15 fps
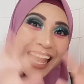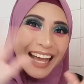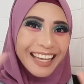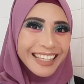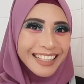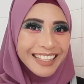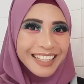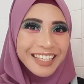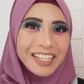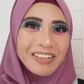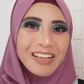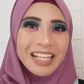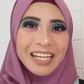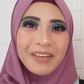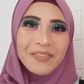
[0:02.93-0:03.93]
Hi,
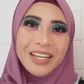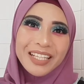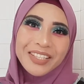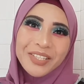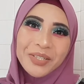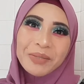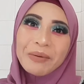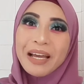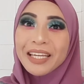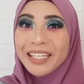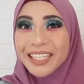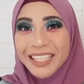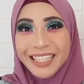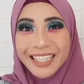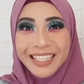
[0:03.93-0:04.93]
welcome back to my
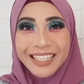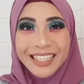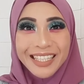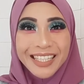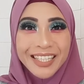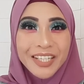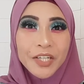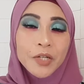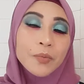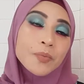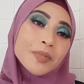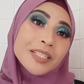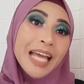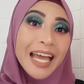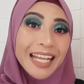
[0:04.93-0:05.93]

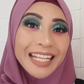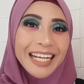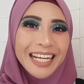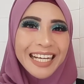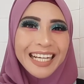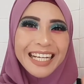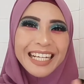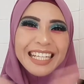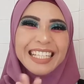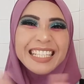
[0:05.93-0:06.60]
YouTube channel.